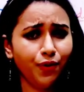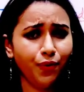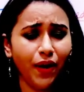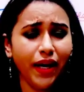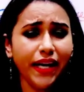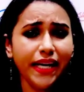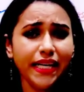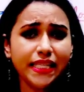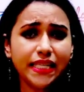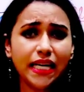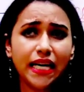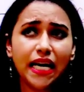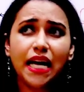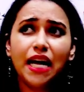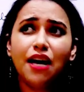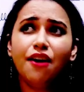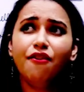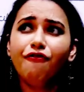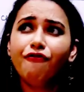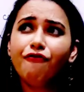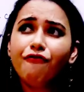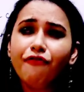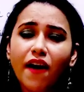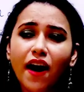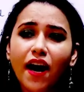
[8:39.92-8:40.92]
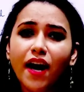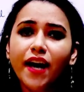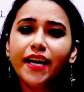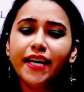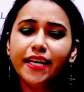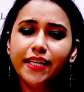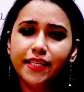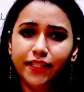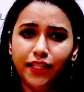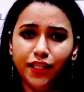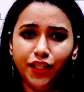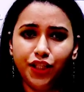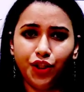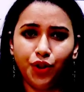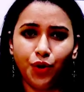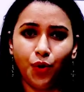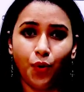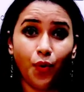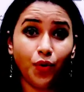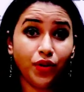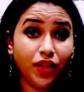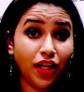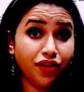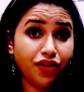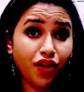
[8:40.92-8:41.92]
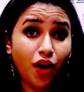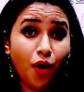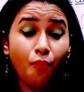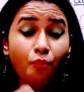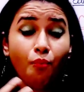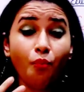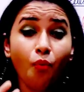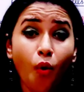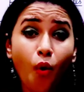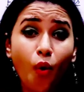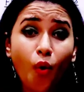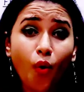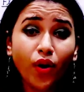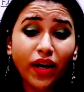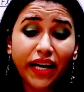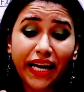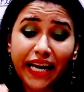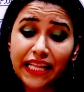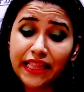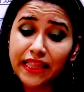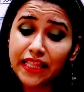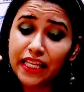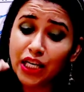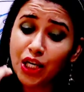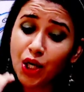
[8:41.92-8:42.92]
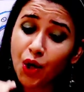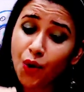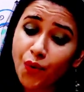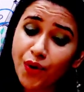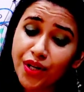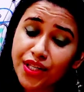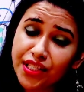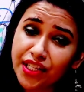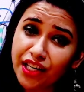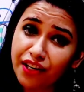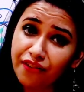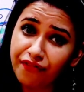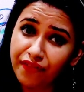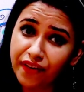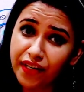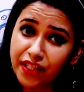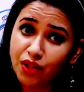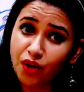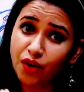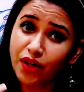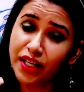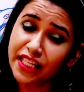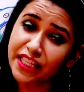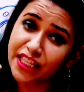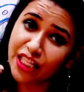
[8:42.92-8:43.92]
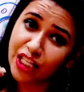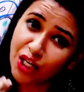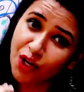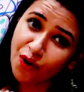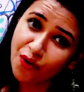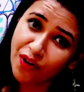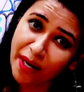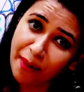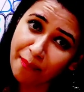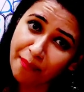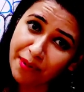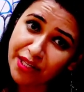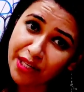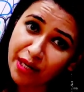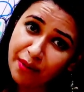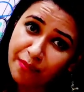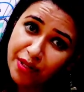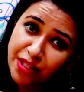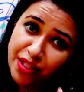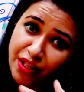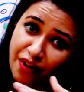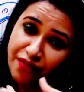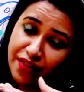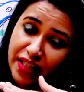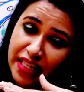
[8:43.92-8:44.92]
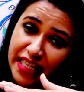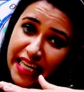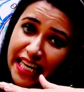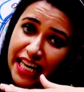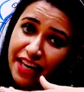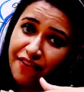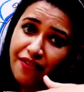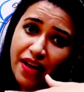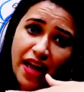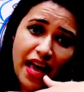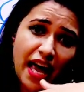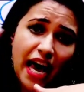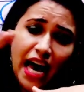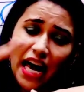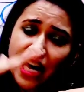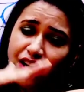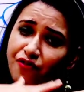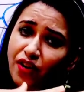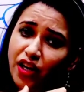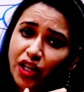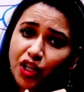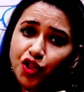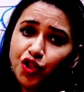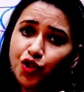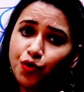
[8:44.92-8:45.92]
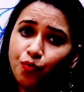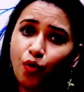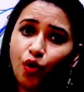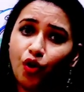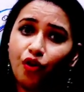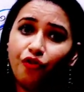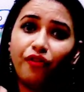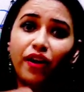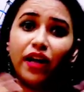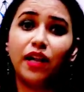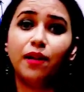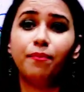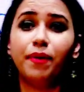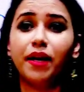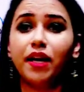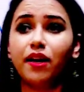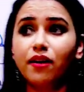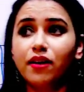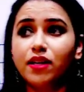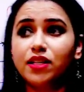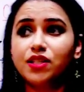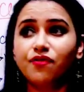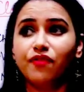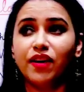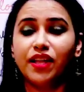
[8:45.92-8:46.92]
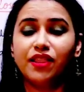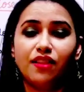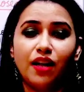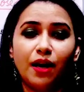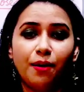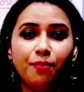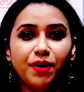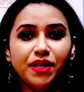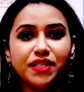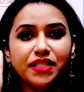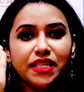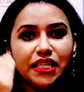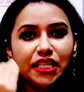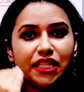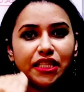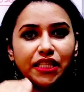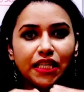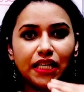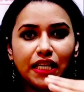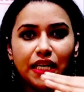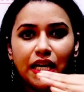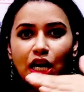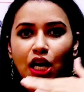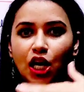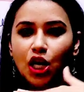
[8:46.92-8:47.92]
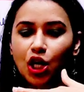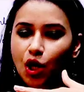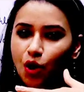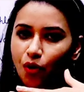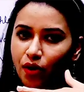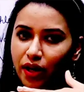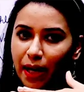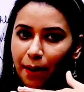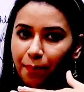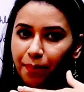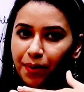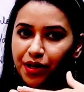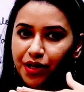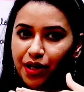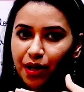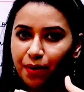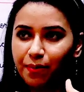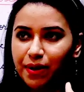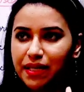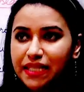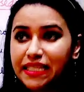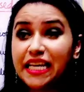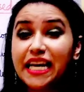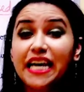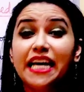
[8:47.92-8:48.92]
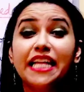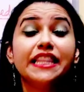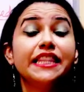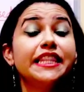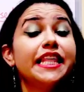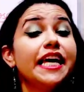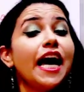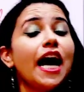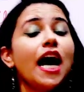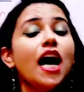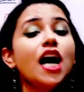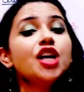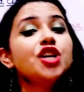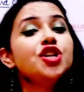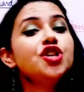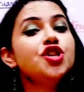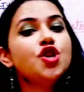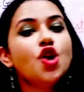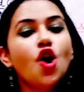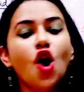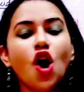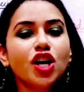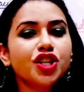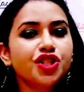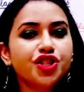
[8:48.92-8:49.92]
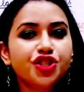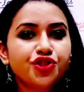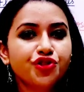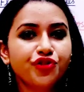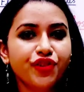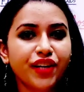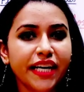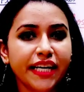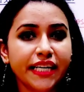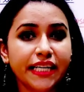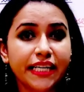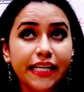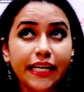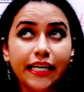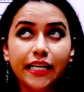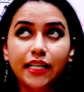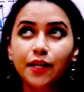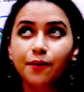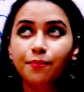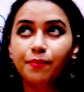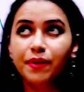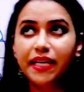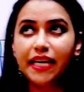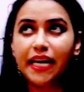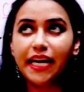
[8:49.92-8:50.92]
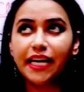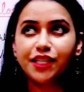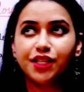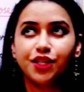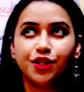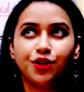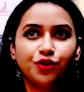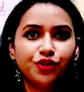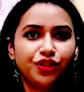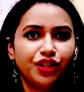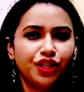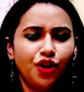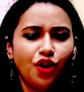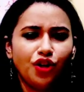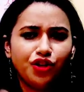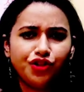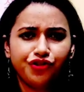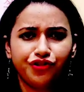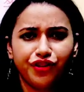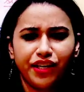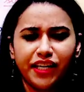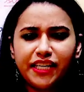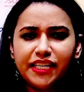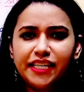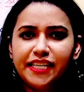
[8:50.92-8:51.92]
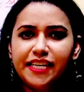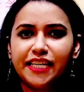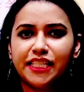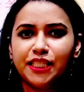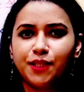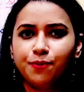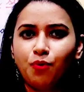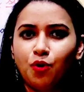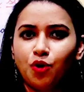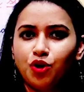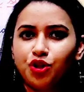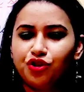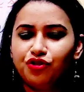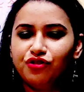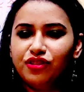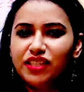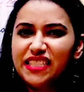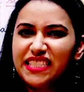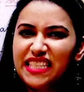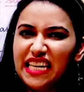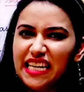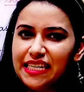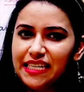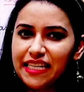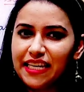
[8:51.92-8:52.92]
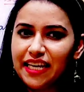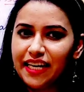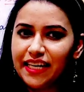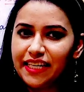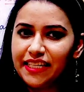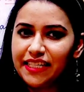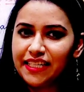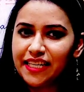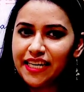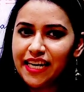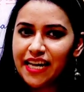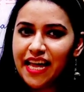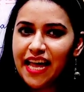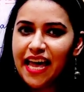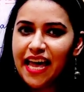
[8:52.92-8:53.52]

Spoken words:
Right? Why is it so that there are more in the lower surface or in the lower epidermis of the leaf and one or two more? Well, because when they are present in the lower epidermis, they are not directly illuminated or they're not directly exposed to the sunlight.